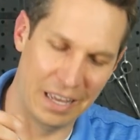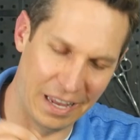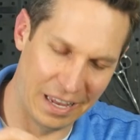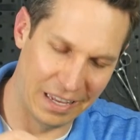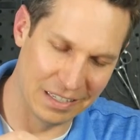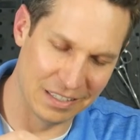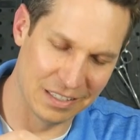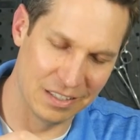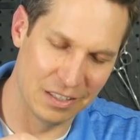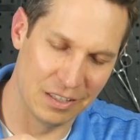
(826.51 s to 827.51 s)
and
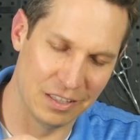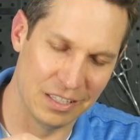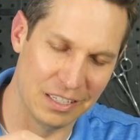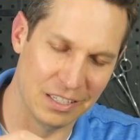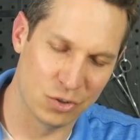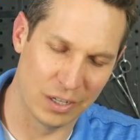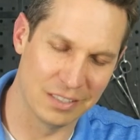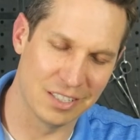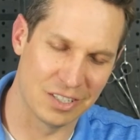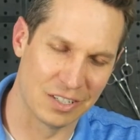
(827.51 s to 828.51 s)
the
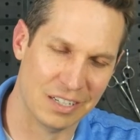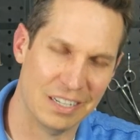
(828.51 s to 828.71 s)
transistor.